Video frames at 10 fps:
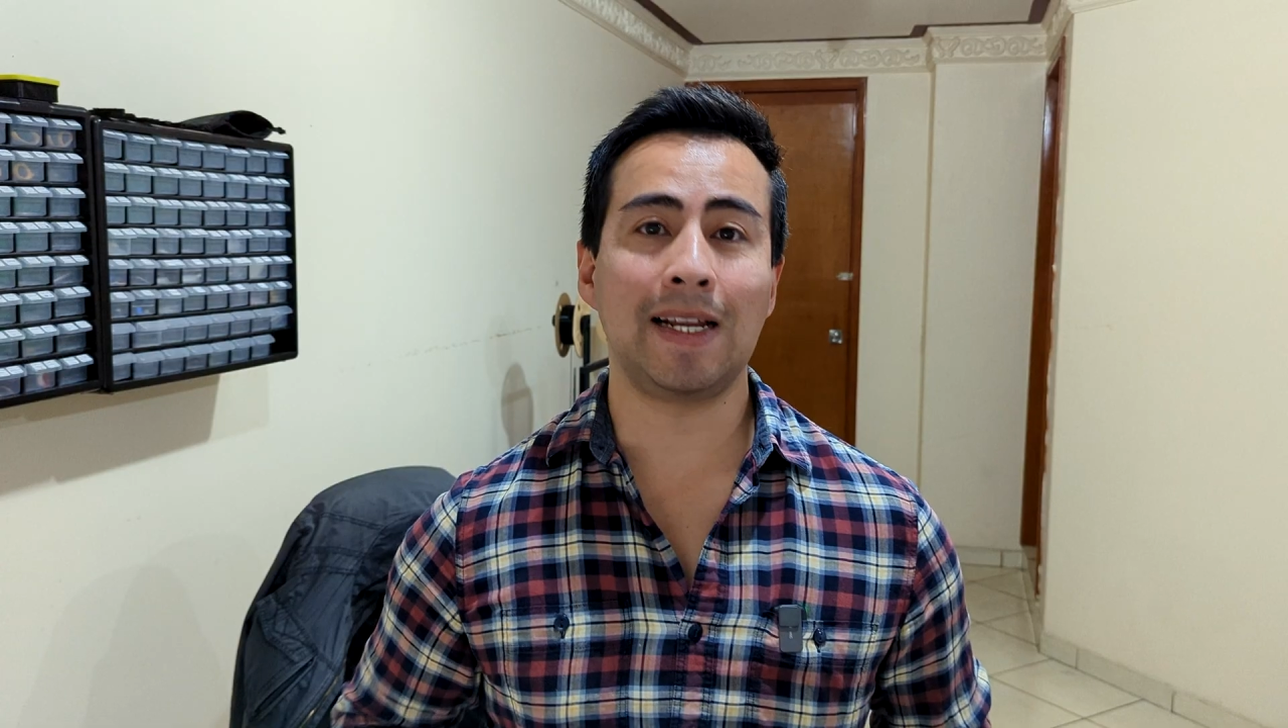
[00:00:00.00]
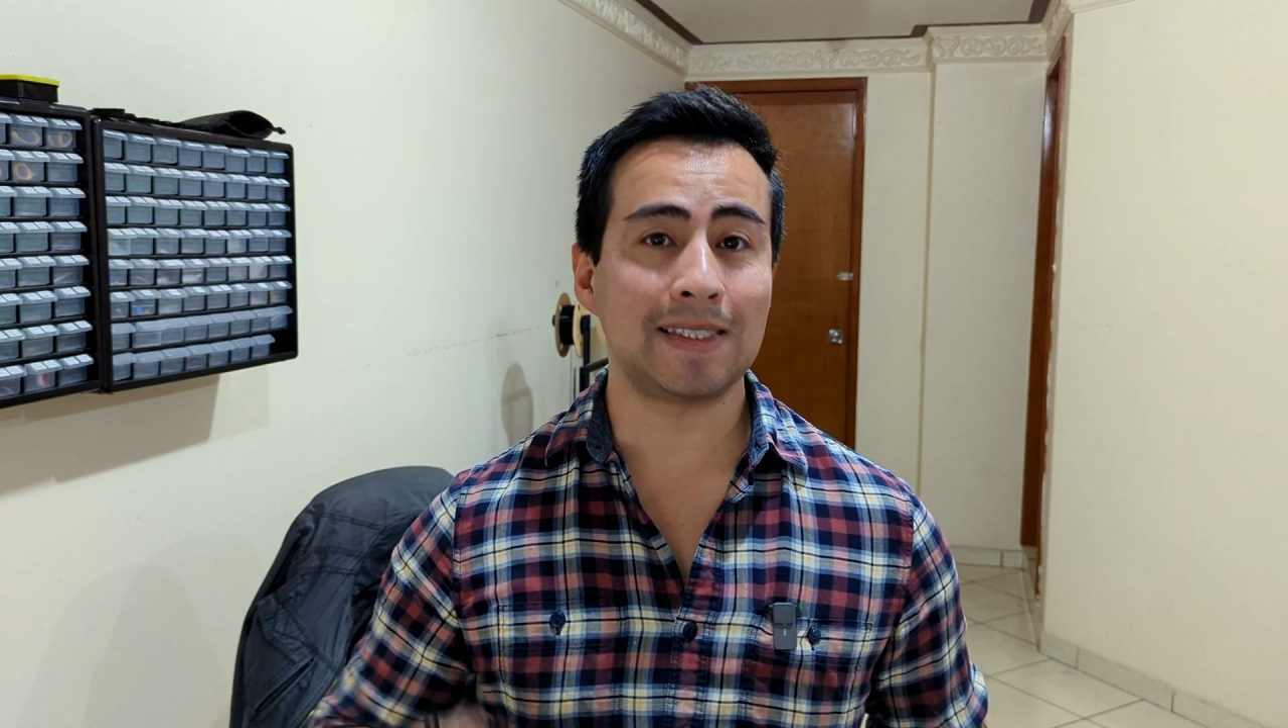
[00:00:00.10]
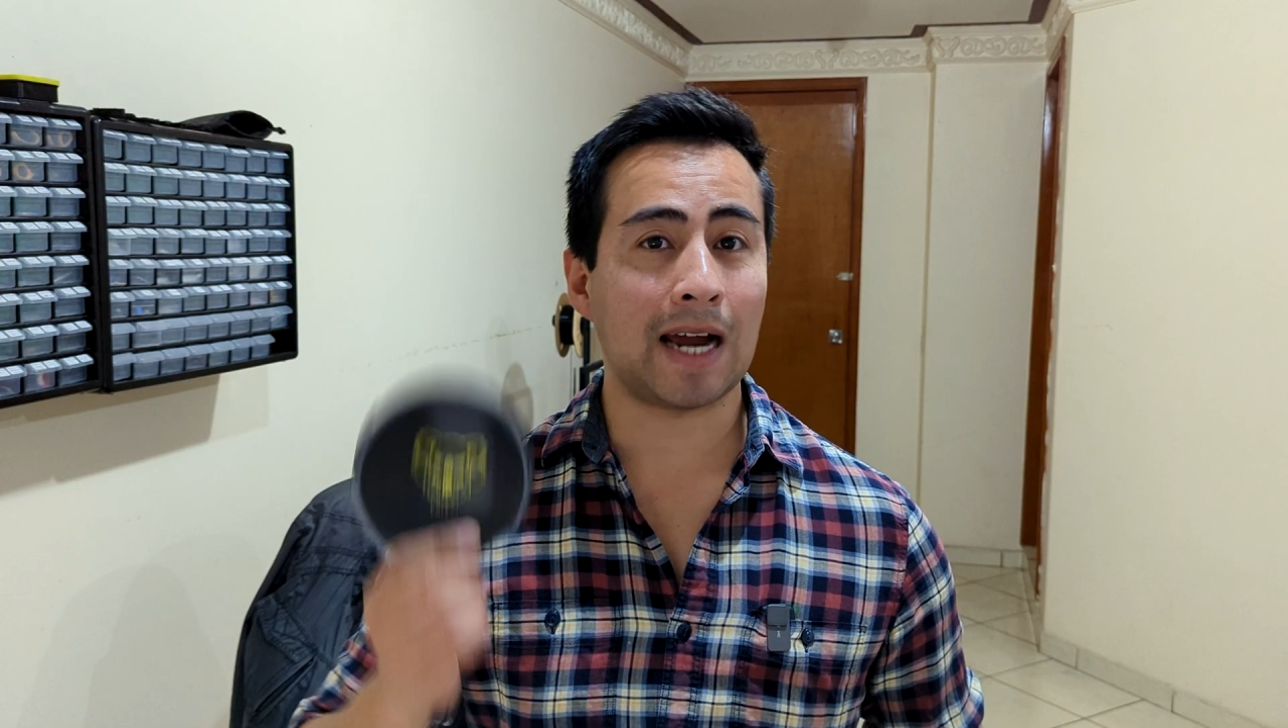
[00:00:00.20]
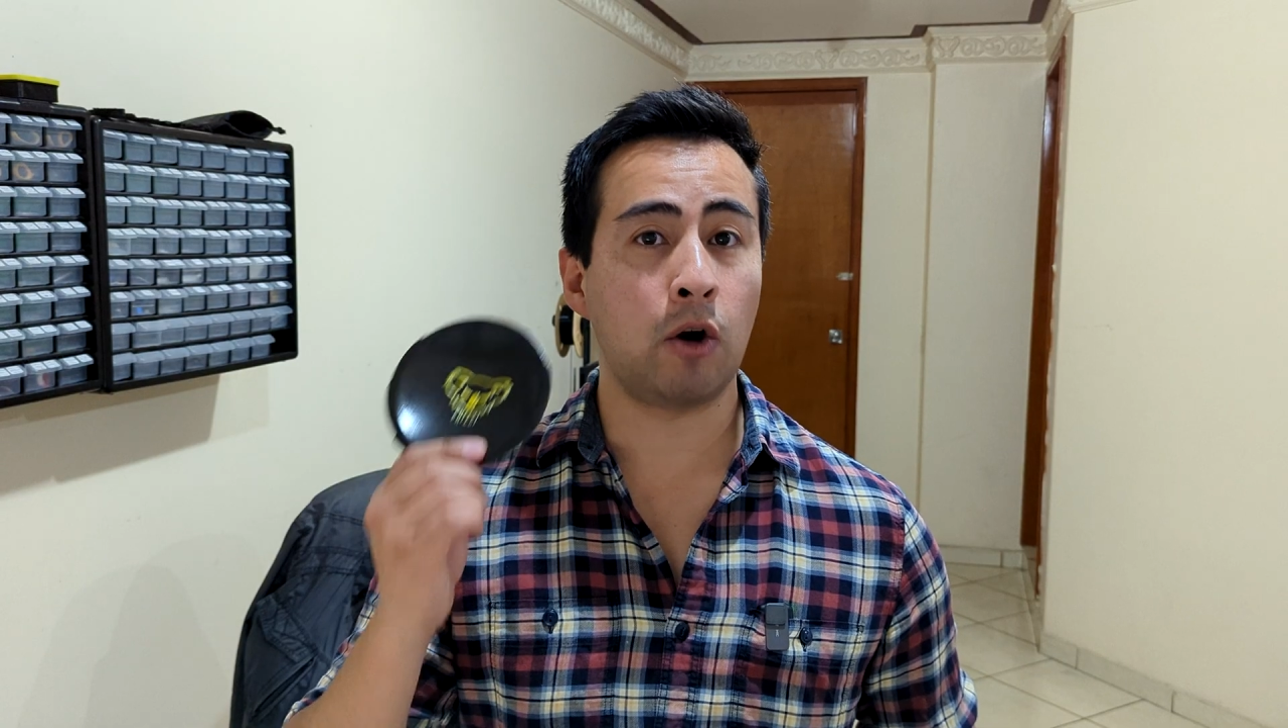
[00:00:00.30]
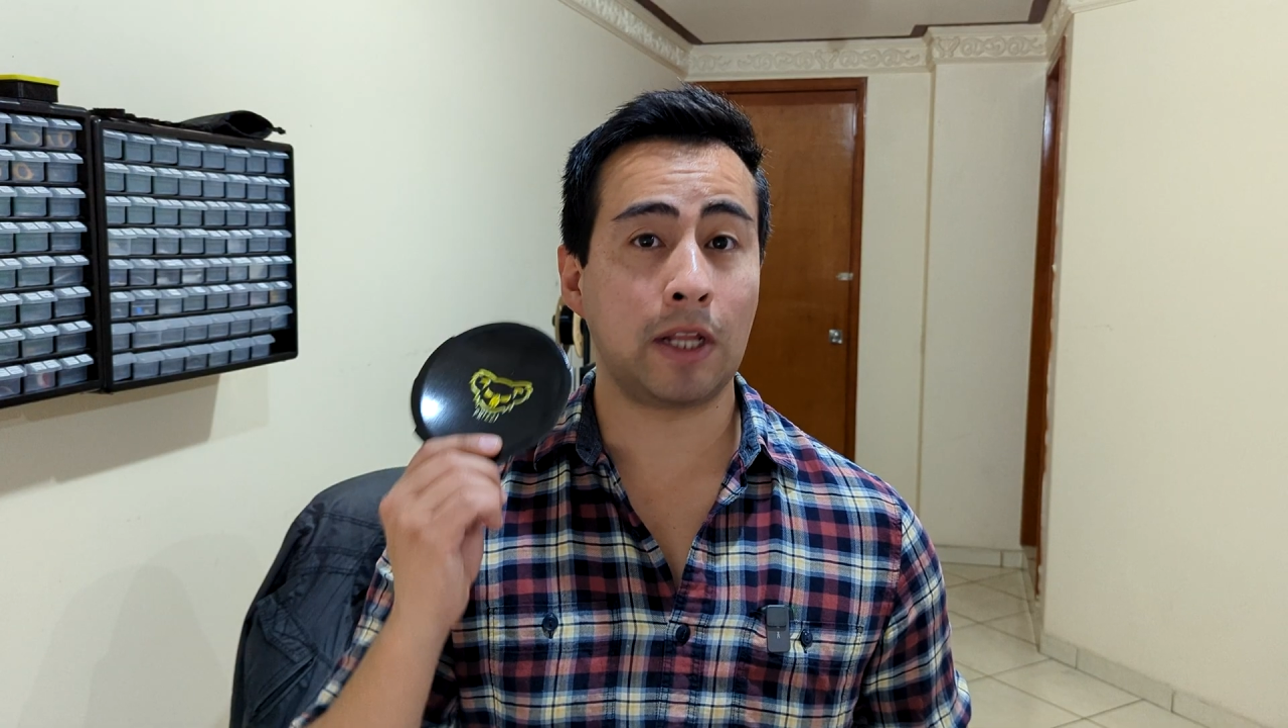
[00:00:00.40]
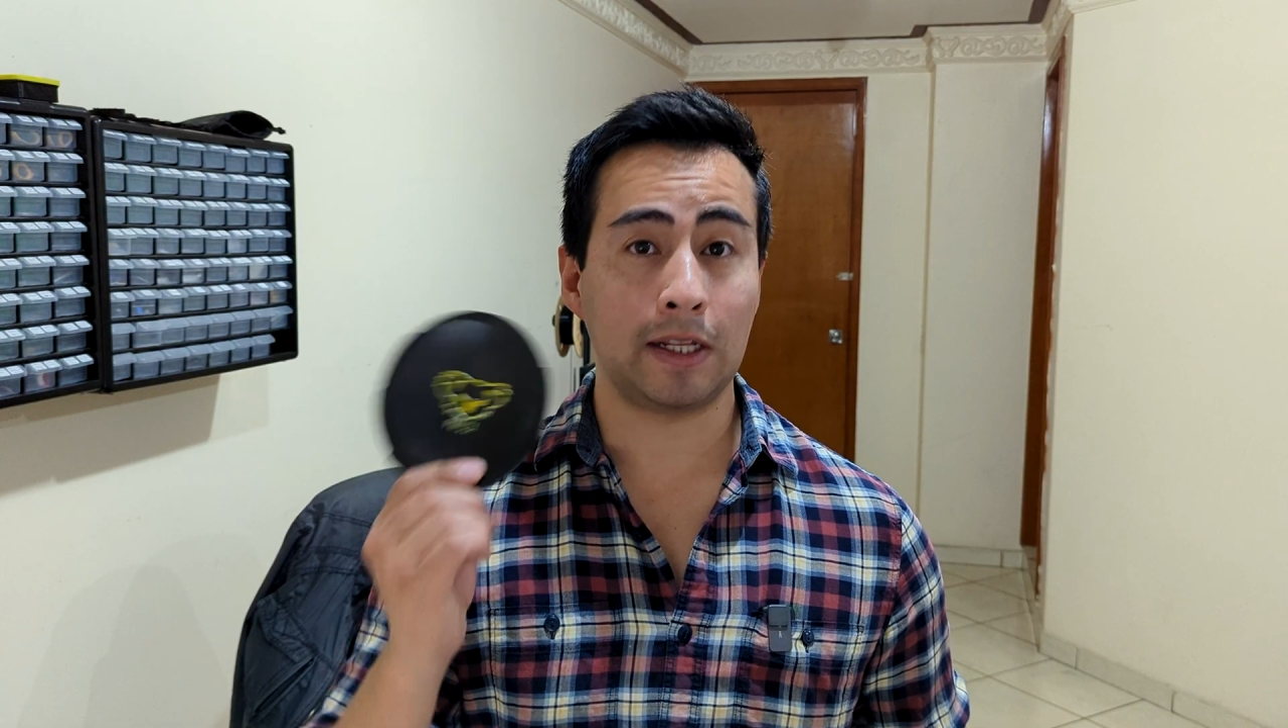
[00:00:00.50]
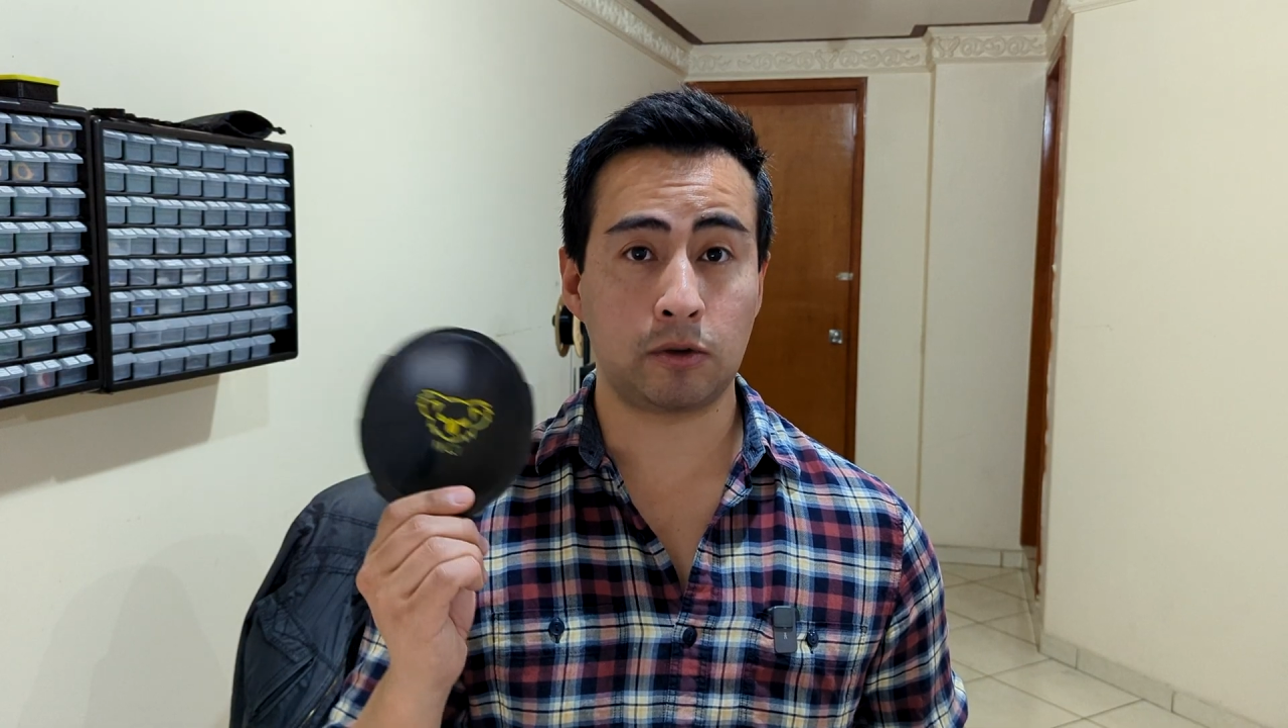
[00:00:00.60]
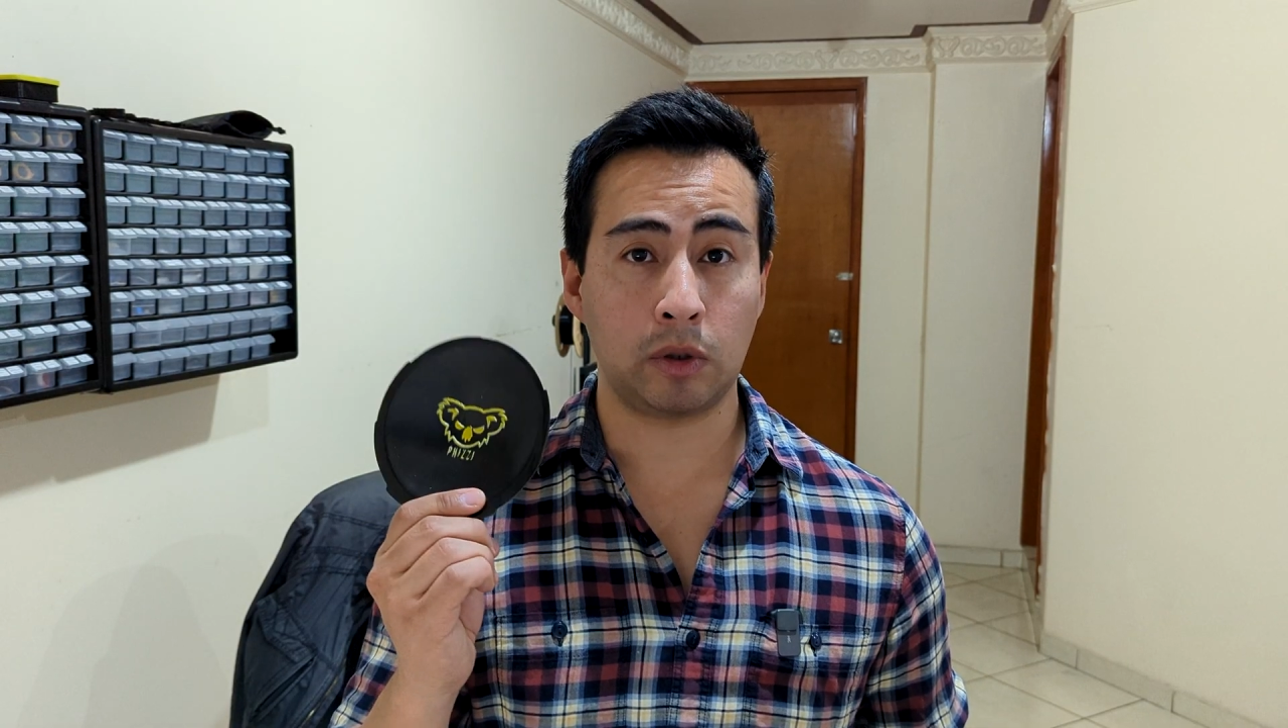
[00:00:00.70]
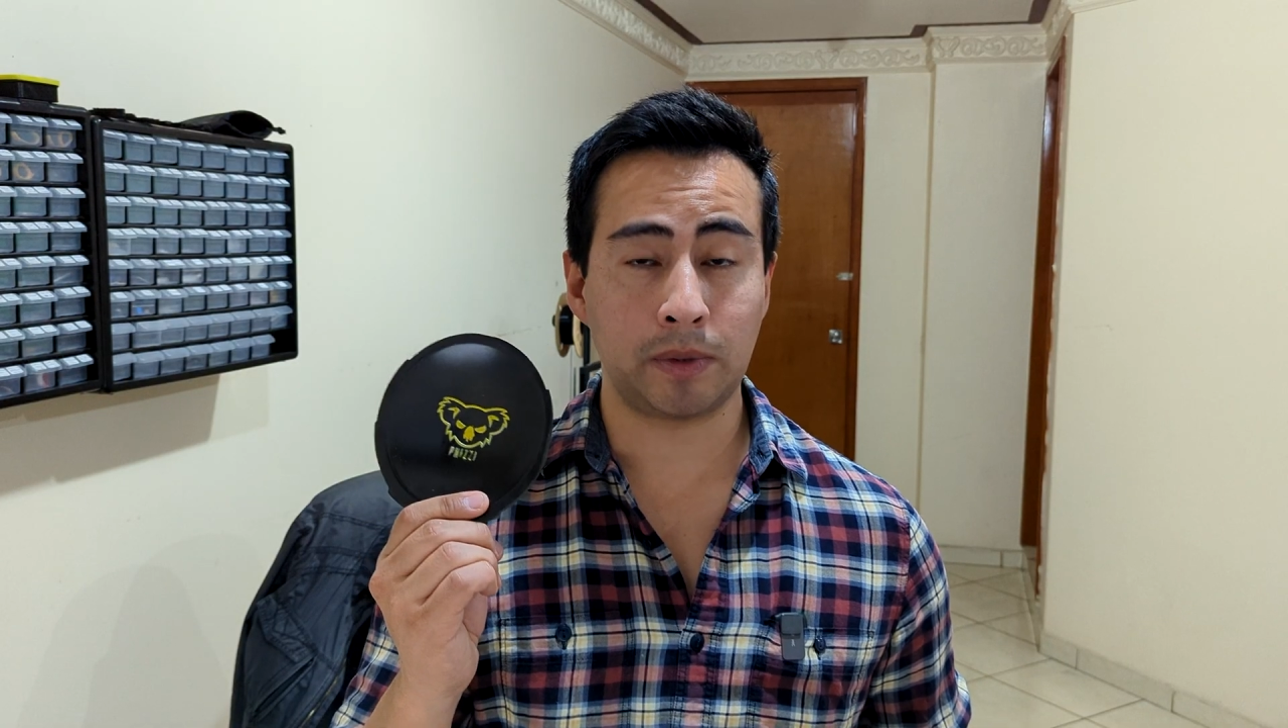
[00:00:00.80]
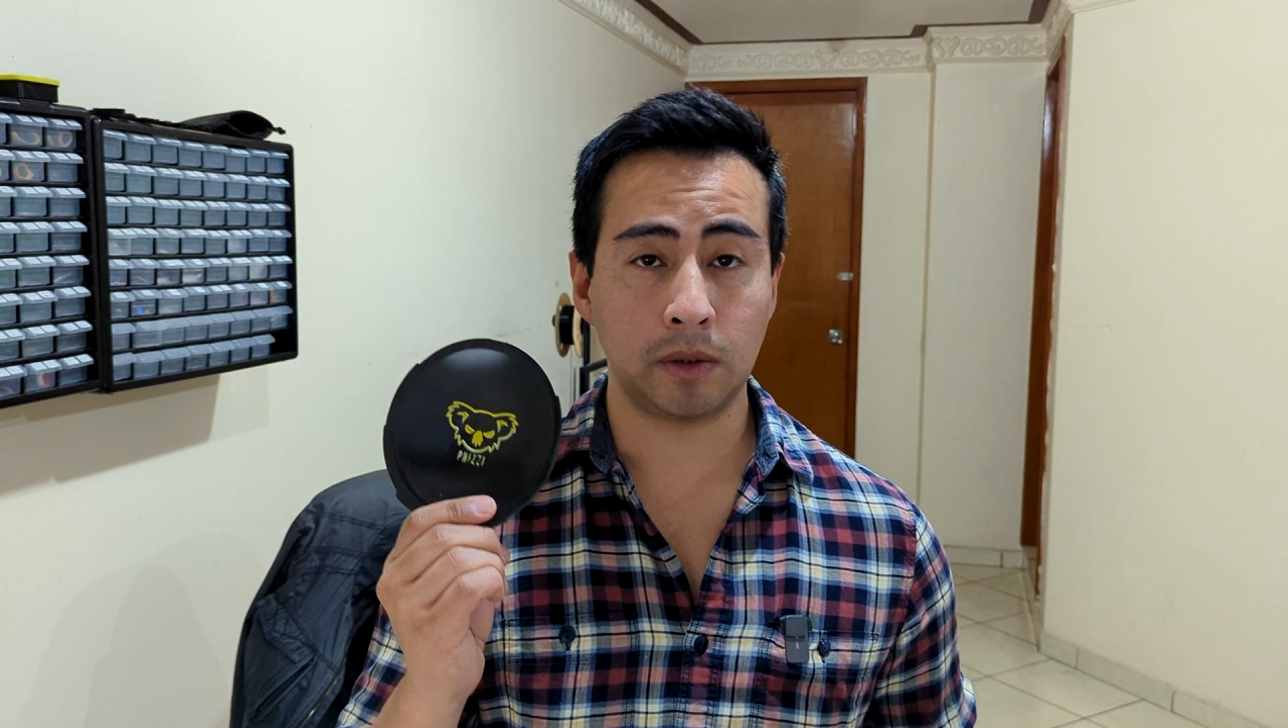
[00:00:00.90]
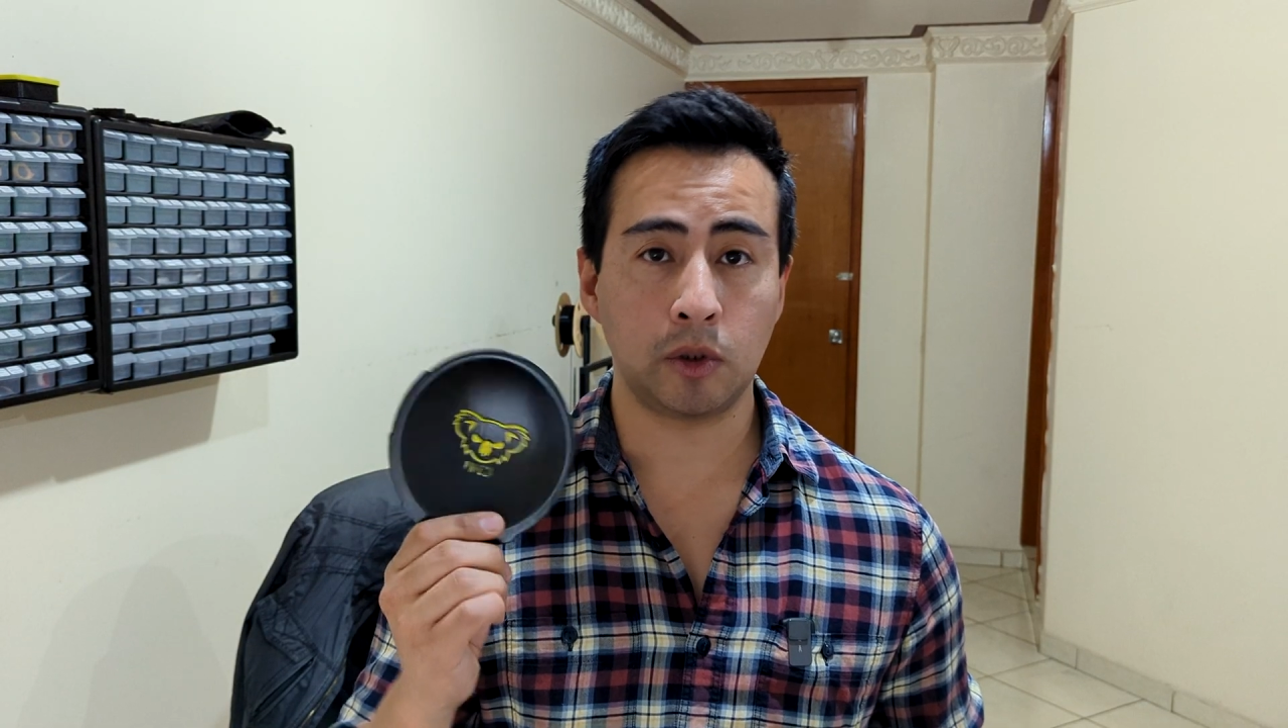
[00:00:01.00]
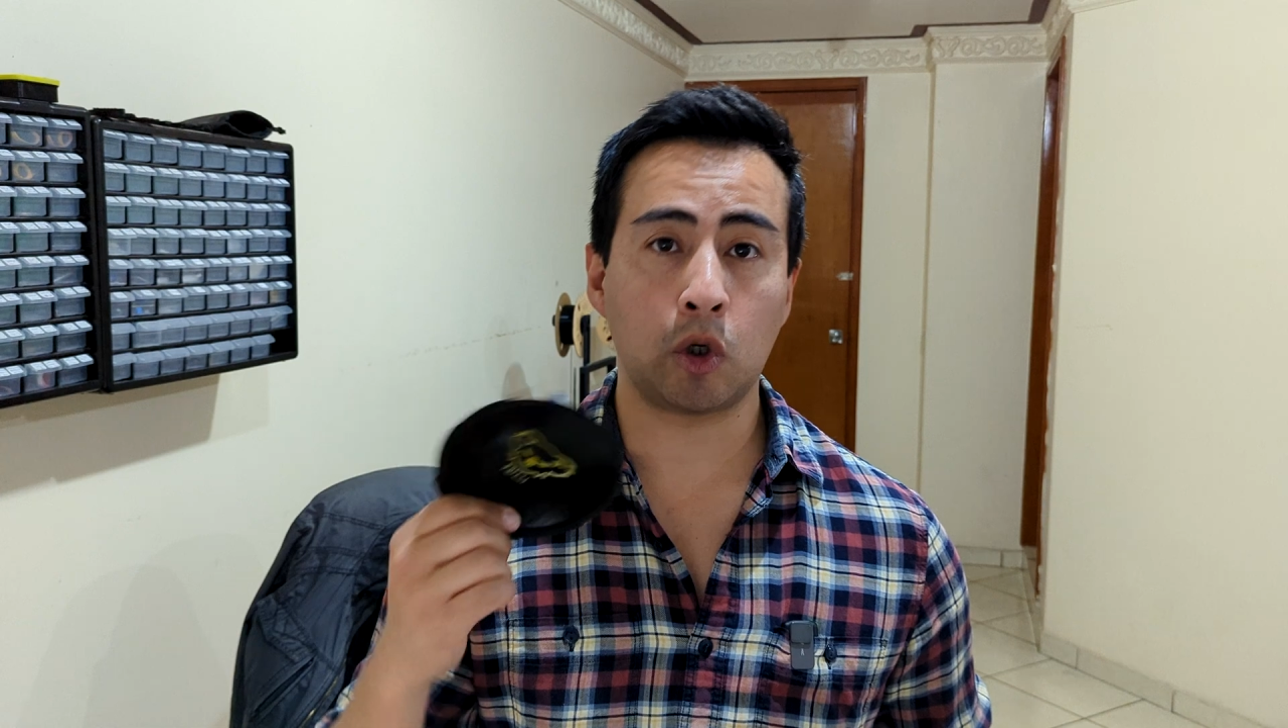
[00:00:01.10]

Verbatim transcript: links are in the description,